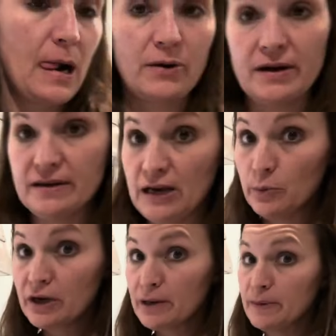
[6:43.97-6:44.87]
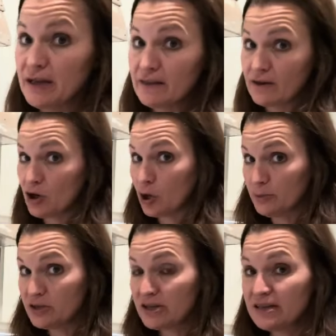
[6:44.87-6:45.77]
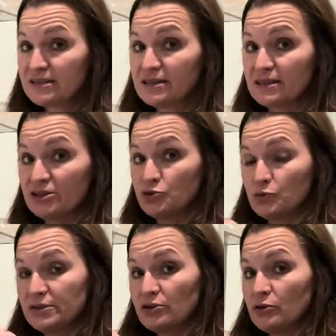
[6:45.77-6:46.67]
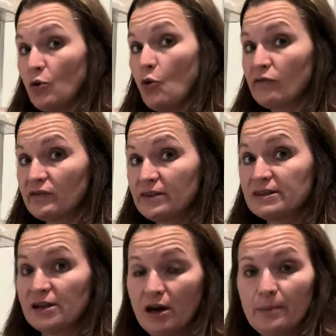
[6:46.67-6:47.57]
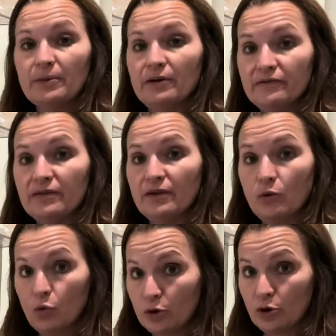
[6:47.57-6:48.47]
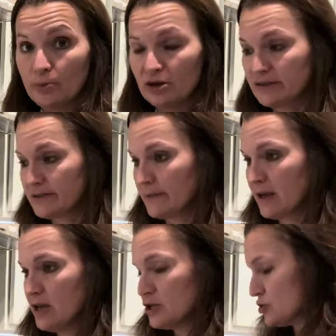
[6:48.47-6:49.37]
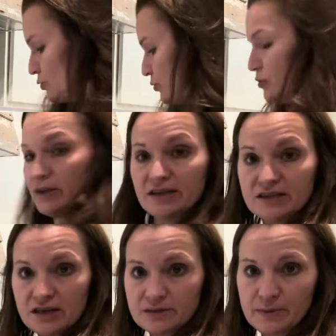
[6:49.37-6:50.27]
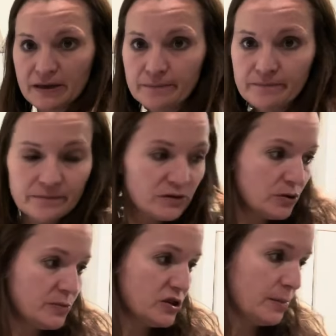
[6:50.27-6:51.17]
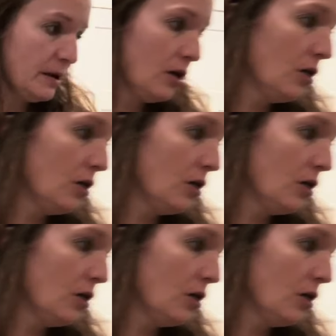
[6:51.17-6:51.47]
Okay, now we're going to make the caramel sauce that is drizzled over the top of the Oreo balls. So you need a saucepan. So I'm using my